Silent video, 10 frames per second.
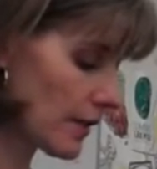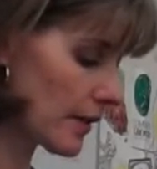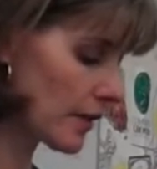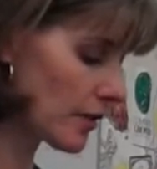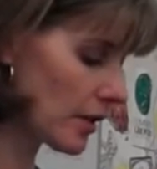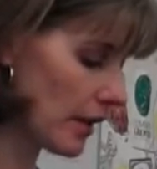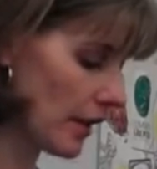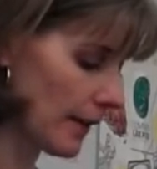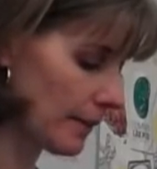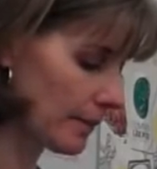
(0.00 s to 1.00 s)

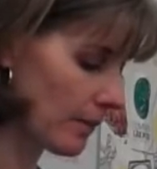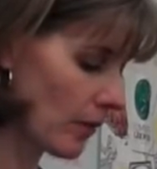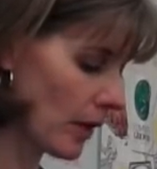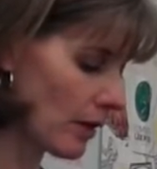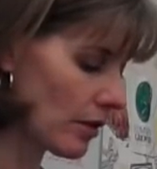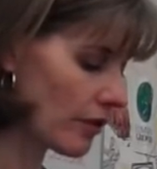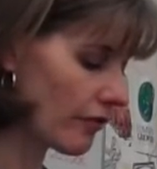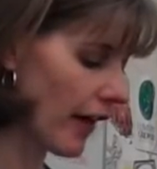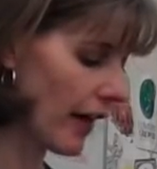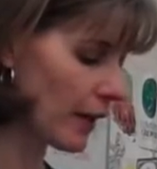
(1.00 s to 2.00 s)
16,
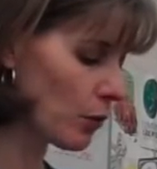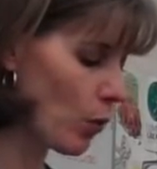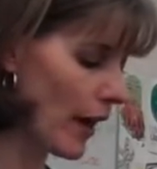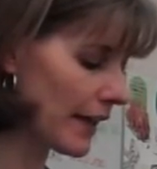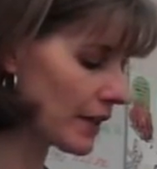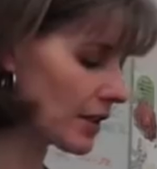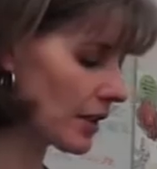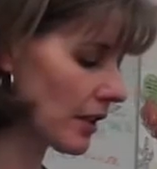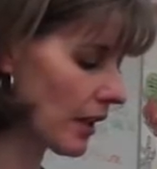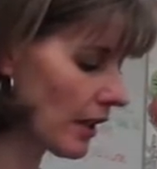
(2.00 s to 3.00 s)
define weight